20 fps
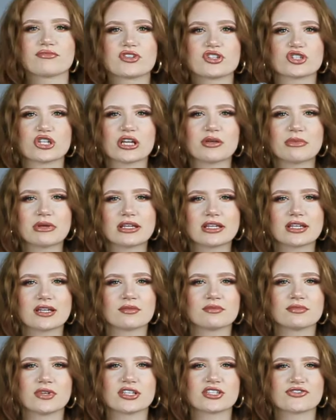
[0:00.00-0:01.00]
The shade
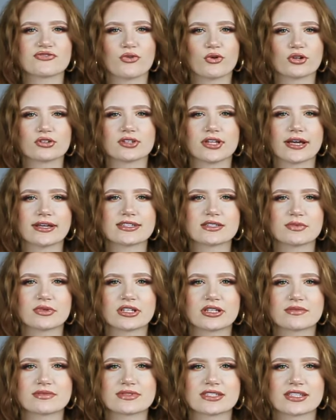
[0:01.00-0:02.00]
medium, it's for light to
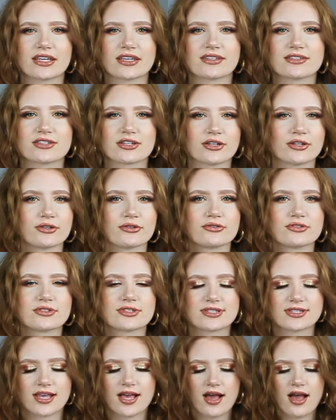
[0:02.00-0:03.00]
medium skin
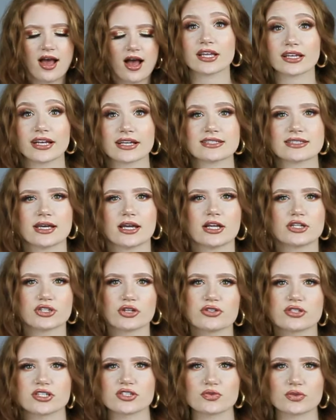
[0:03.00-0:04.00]
tones. Like I said, I
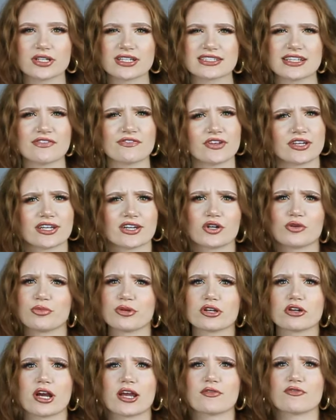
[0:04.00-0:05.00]
chose this one because I felt like it would be
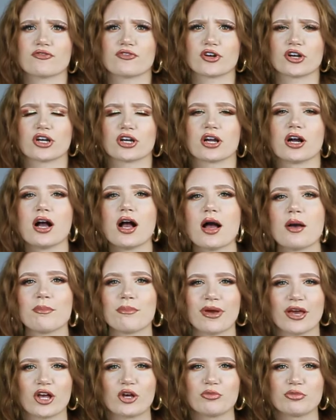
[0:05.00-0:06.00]
great for
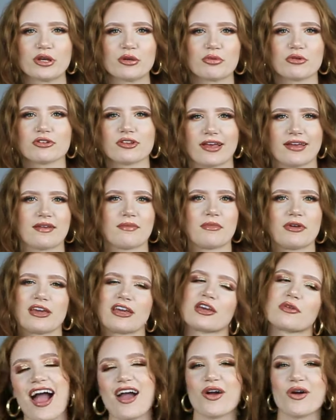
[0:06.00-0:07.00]
pale people like
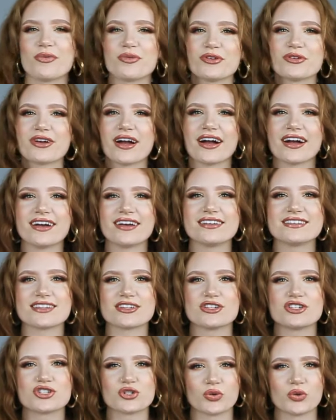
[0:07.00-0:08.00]
me. I hope you guys
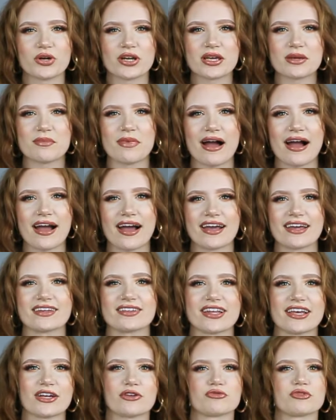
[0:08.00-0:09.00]
enjoy
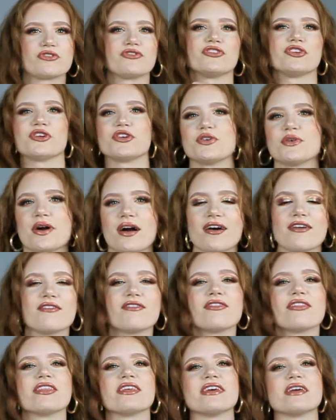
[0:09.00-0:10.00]
my review
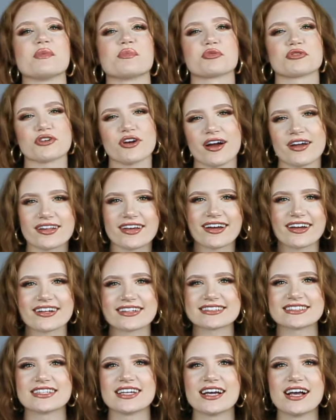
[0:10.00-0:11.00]
of the
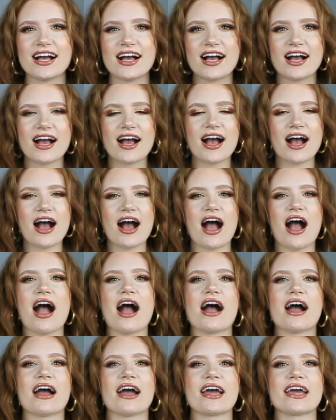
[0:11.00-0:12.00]
product.
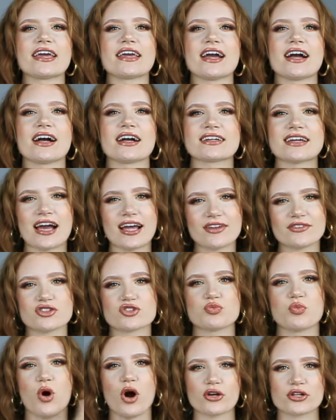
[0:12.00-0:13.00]
I kind of
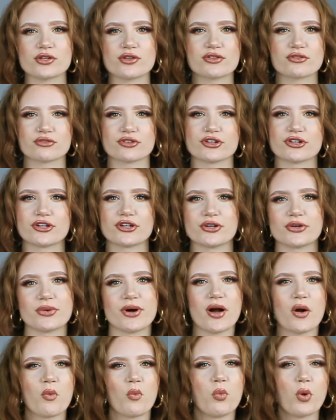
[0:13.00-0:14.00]
just walk you through
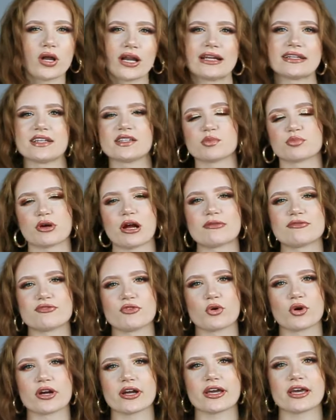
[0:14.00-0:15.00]
what I did to prep
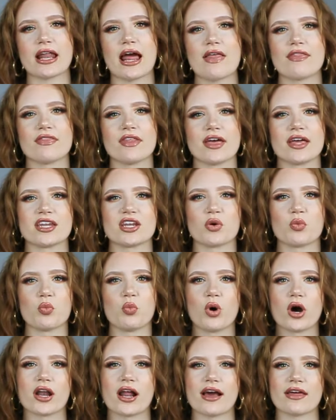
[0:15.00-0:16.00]
for it and then
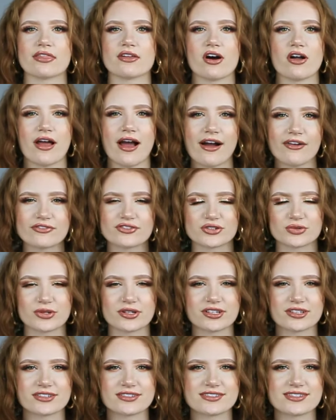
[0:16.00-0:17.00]
what I thought
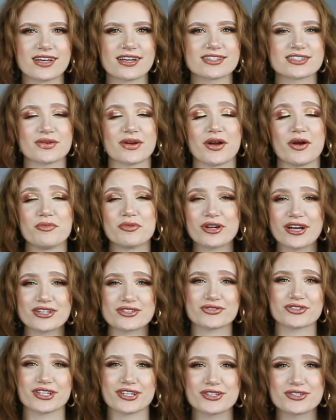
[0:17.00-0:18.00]
afterwards. So I hope you
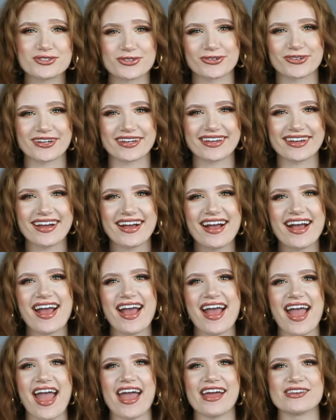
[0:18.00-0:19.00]
guys really enjoy,
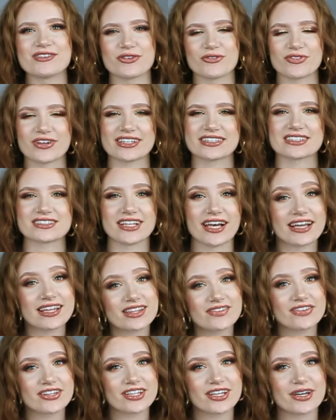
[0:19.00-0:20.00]
and don't forget to like
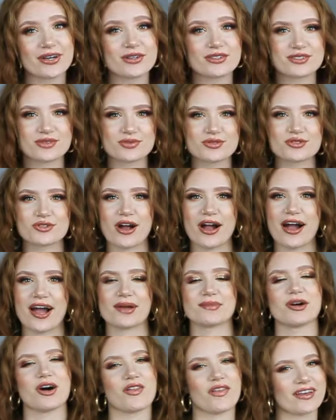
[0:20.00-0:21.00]
the video,
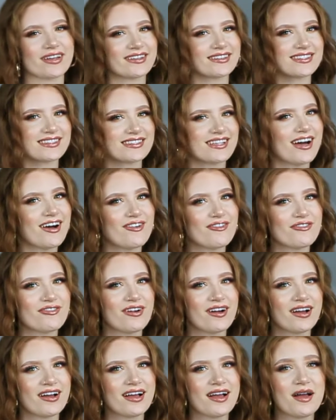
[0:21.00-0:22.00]
subscribe, all that good
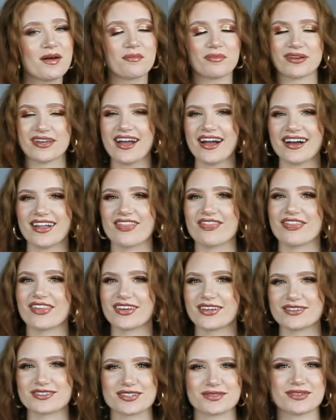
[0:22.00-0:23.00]
stuff. But yeah,
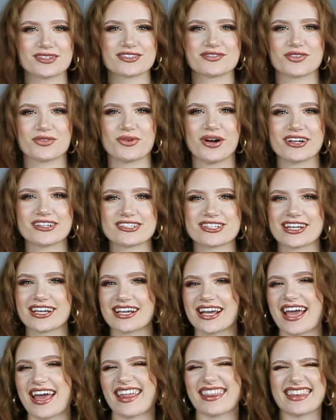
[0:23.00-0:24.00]
thank you so much for
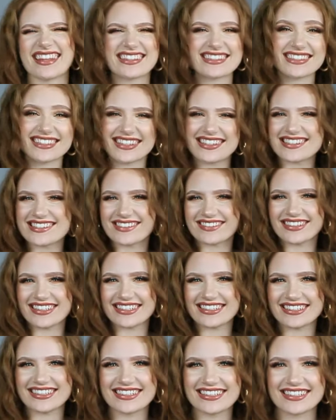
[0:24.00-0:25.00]
watching and let's get into it.